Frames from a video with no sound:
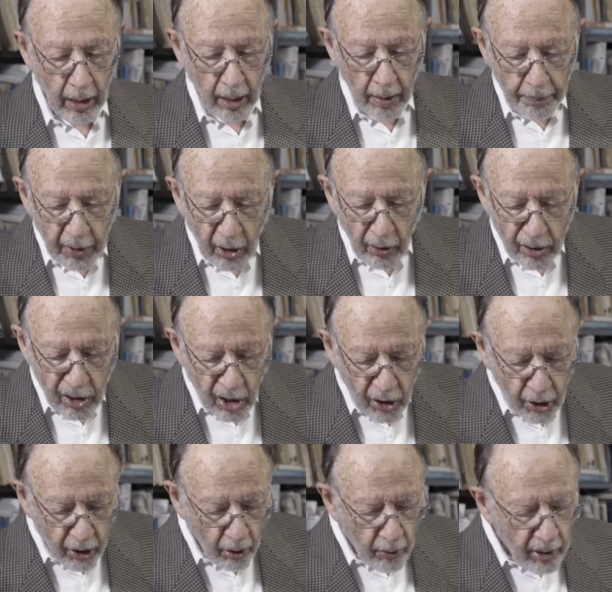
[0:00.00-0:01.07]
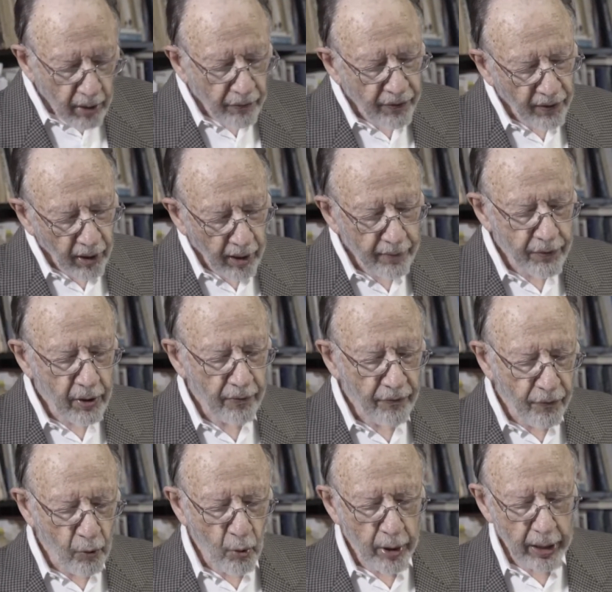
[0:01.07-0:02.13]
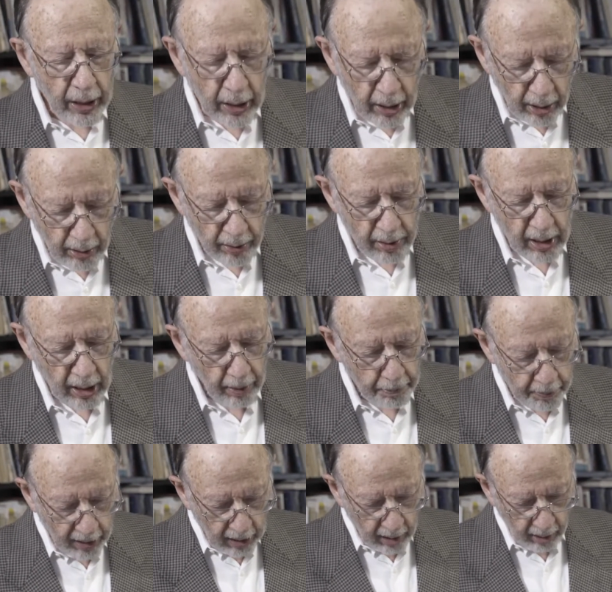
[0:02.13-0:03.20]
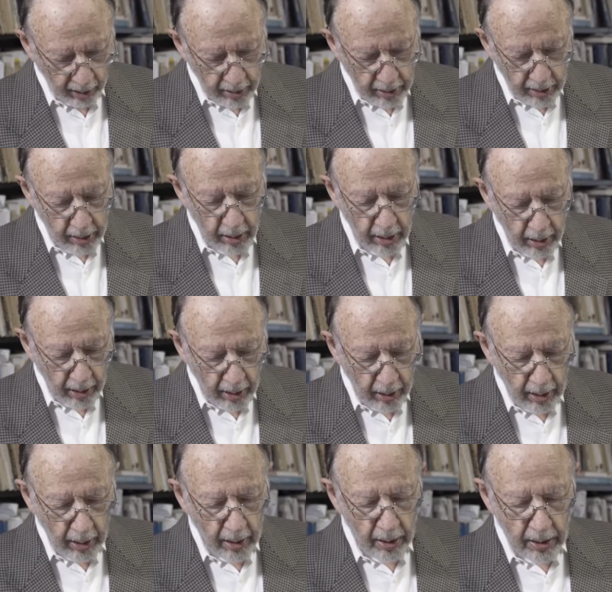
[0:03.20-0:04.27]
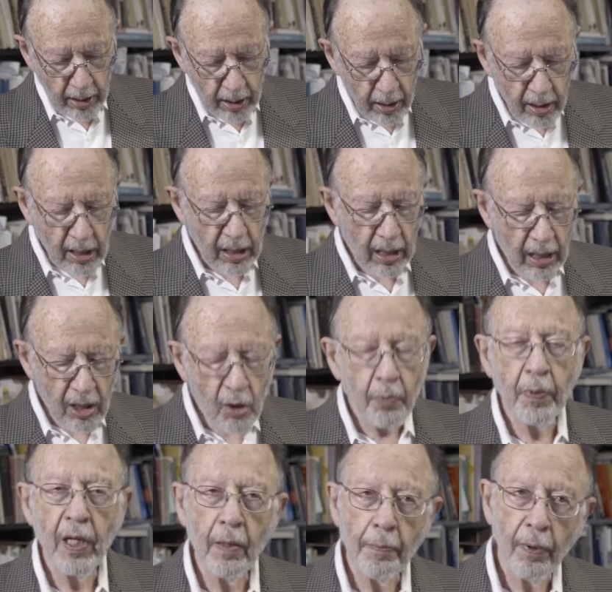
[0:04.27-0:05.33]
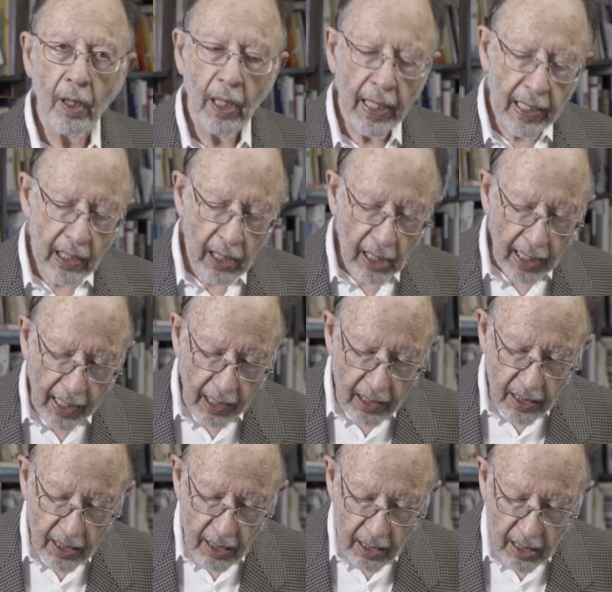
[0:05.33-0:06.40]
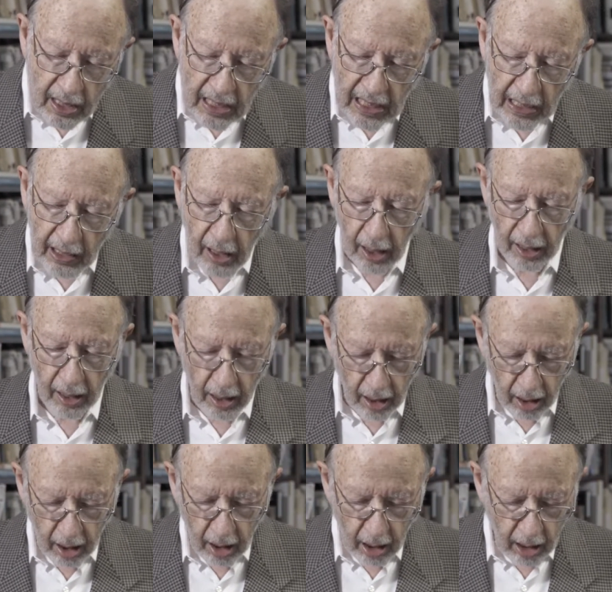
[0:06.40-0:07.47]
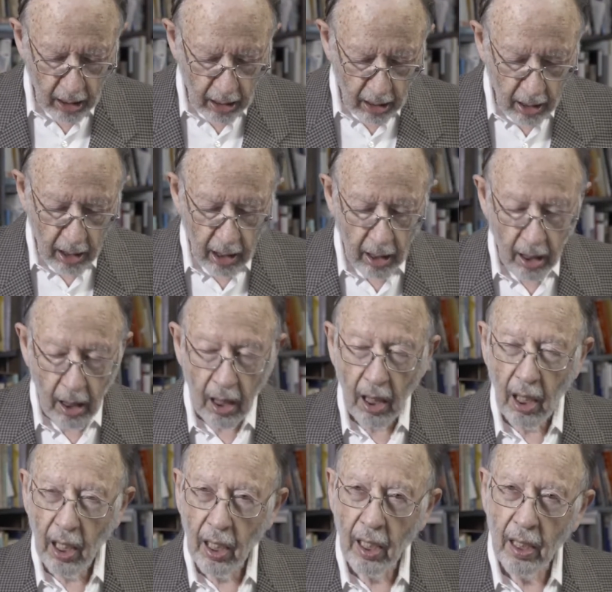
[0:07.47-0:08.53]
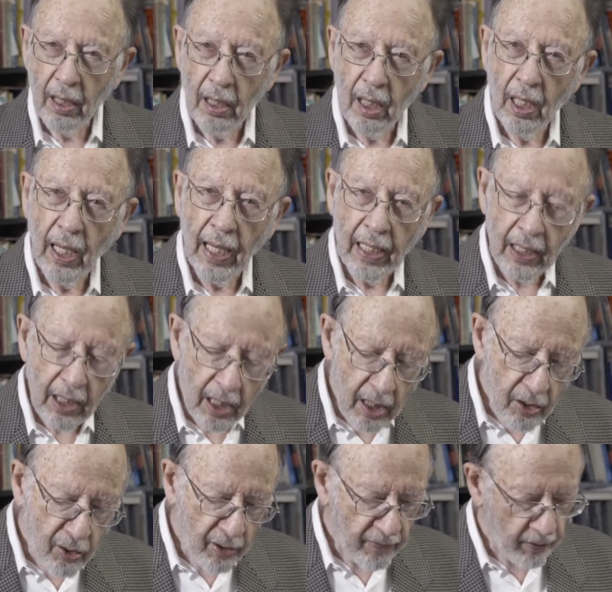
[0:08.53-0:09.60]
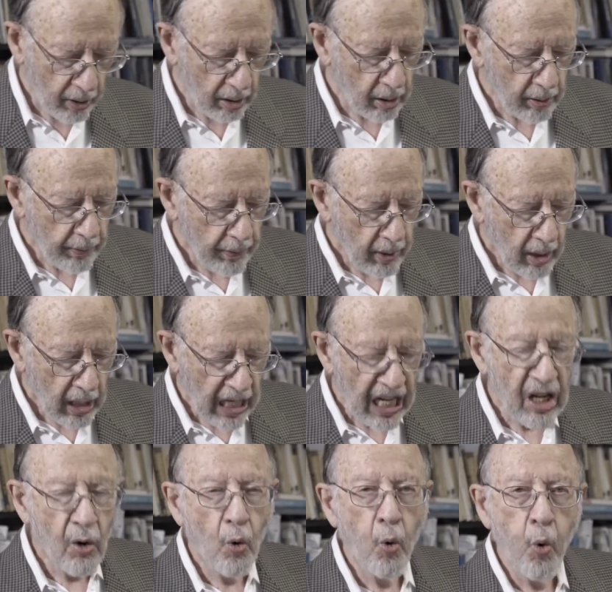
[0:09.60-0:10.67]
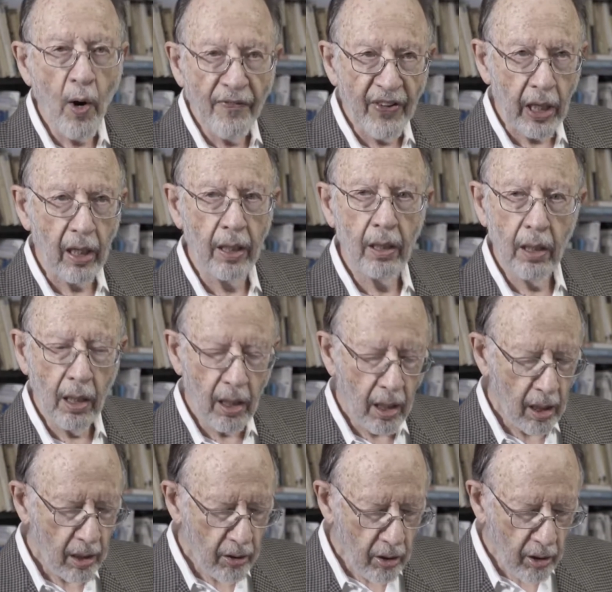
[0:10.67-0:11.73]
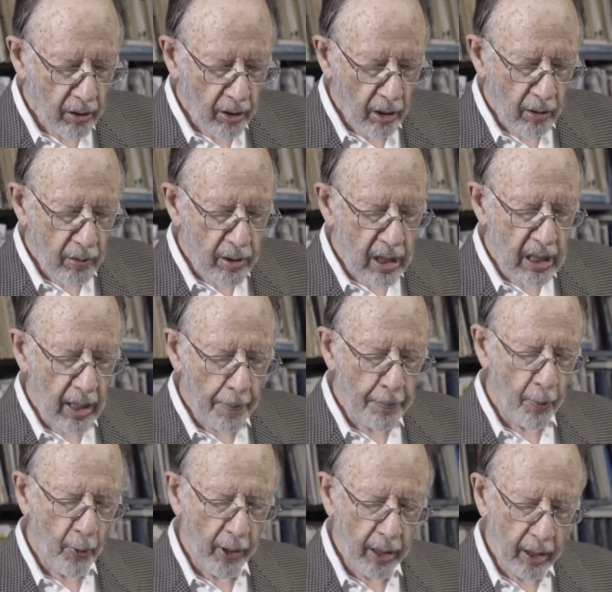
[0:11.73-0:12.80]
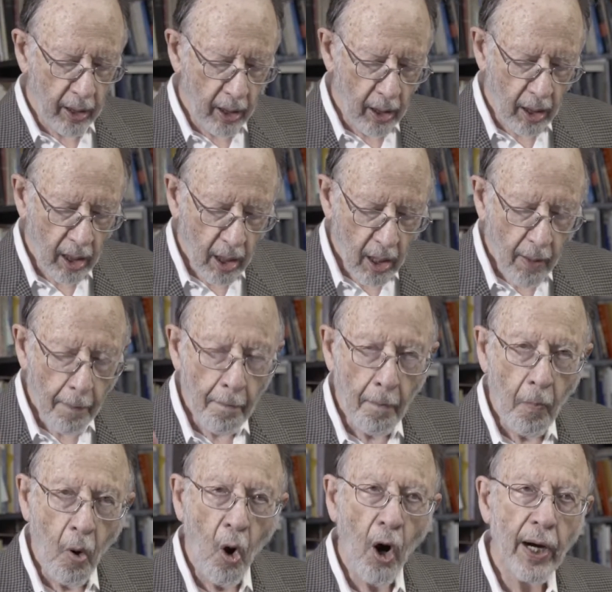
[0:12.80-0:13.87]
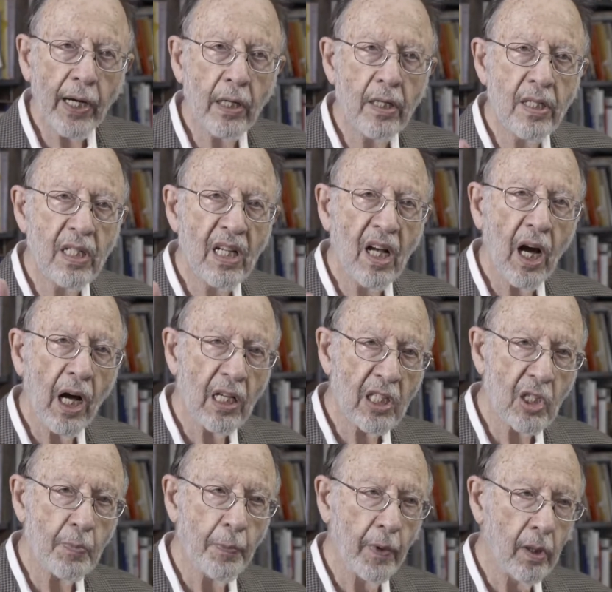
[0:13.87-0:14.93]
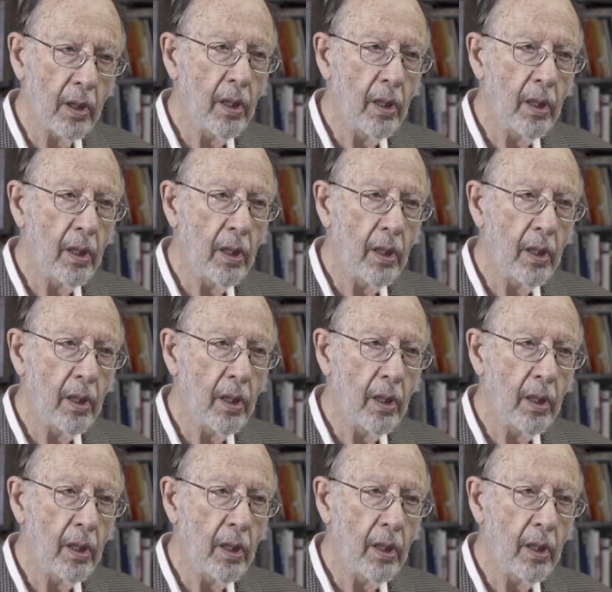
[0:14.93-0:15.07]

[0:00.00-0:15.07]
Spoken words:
Because 35 to 40 years had passed since these people had last seen Lincoln, an interval equivalent to those separating Mark's gospel